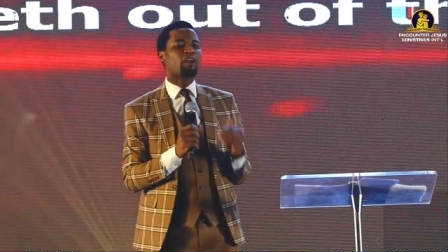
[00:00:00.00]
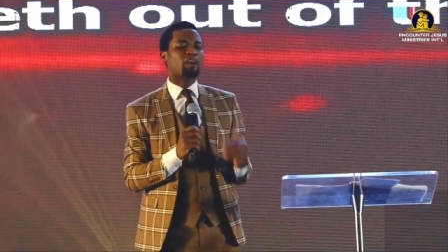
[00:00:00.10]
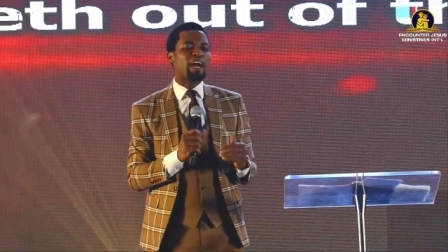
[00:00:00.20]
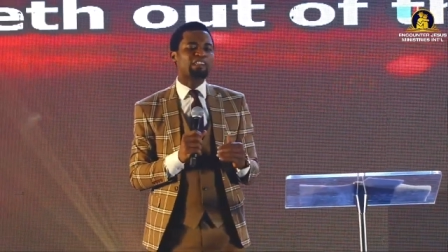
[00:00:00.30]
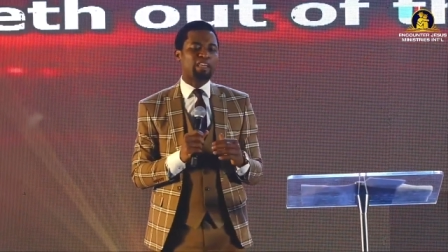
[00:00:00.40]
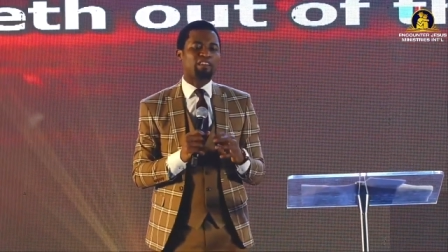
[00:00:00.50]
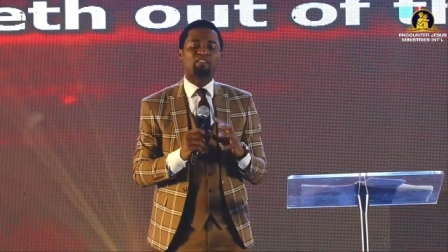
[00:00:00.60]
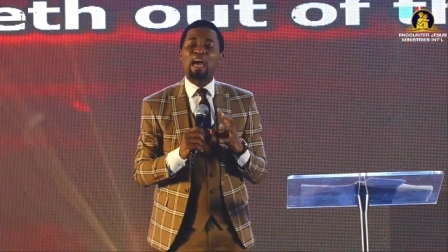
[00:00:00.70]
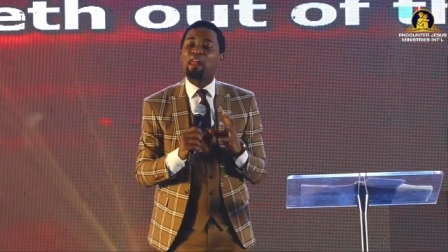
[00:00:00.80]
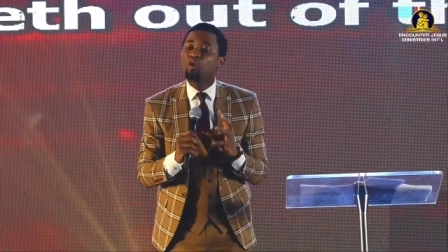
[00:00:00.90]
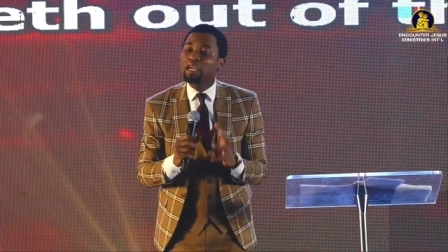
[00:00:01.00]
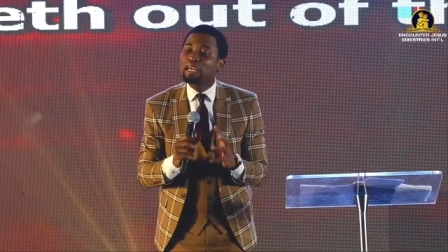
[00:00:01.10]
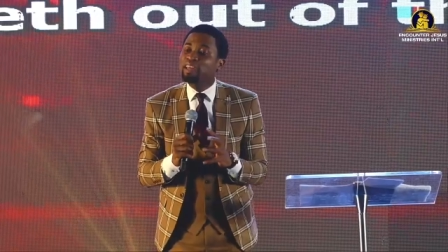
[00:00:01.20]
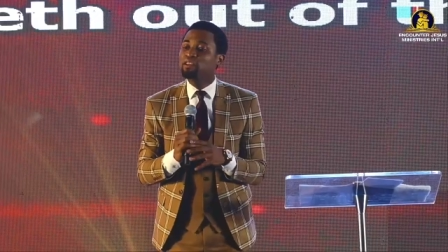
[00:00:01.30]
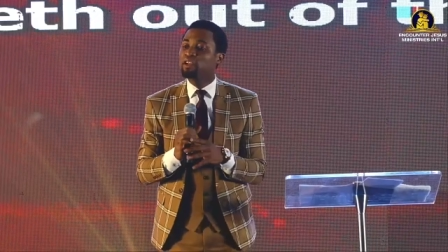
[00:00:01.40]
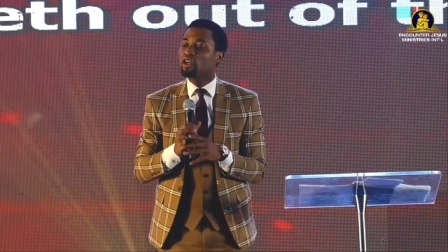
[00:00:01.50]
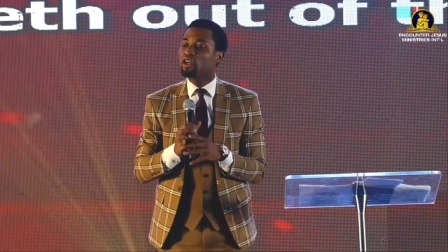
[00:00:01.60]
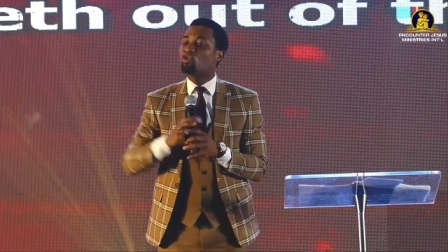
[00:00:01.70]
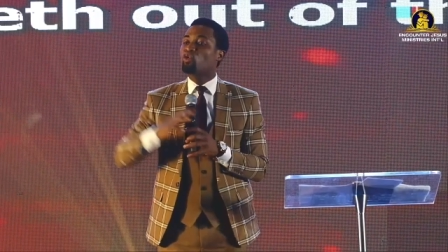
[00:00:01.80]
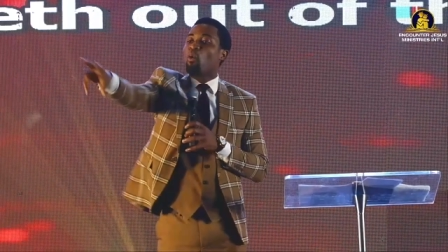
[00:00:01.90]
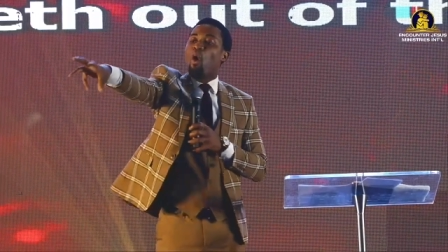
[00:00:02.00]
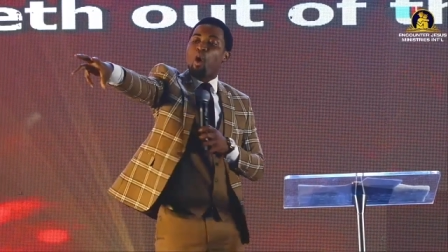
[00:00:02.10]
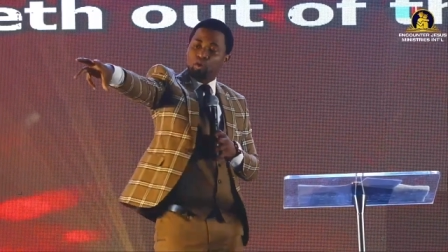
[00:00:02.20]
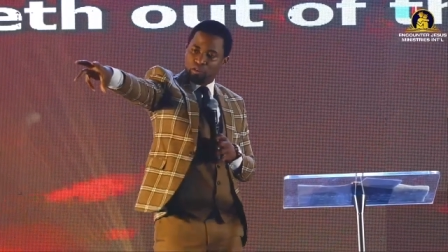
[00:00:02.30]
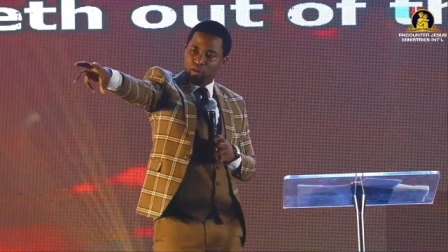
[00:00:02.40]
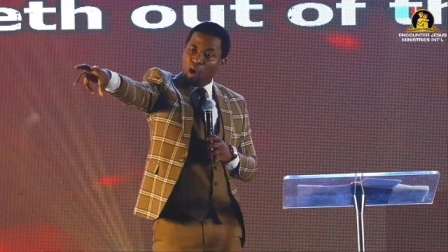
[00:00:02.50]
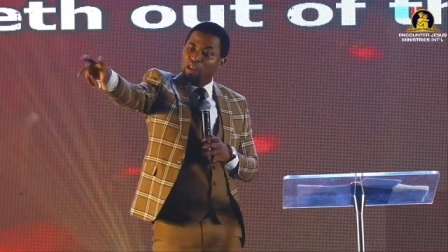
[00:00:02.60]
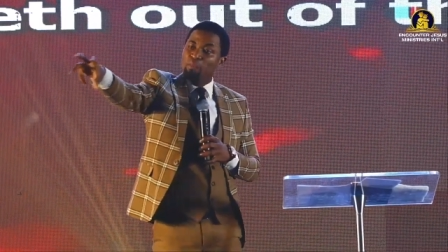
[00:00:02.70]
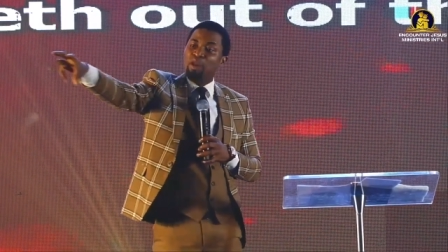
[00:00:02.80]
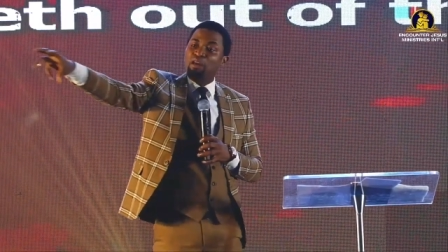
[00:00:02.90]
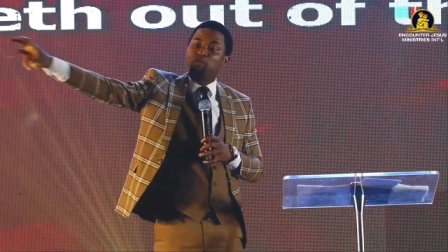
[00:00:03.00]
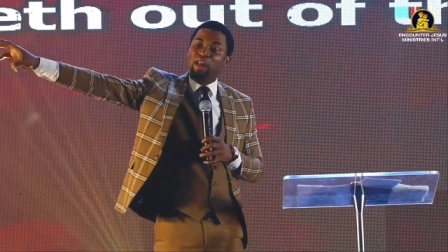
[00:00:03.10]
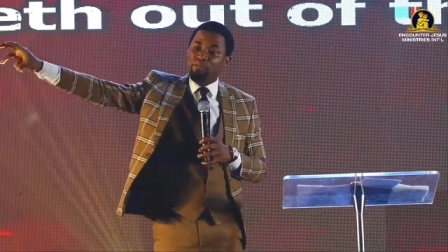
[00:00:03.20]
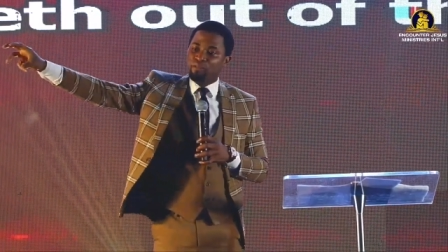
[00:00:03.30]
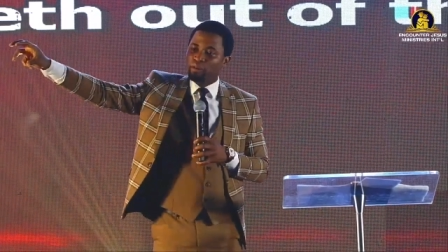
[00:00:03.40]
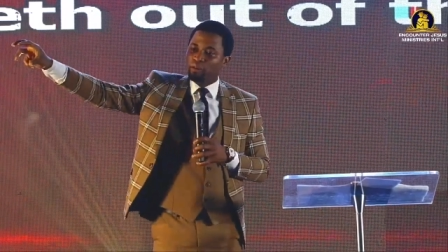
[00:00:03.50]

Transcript: Christ that is allocated to the word or the bread of life,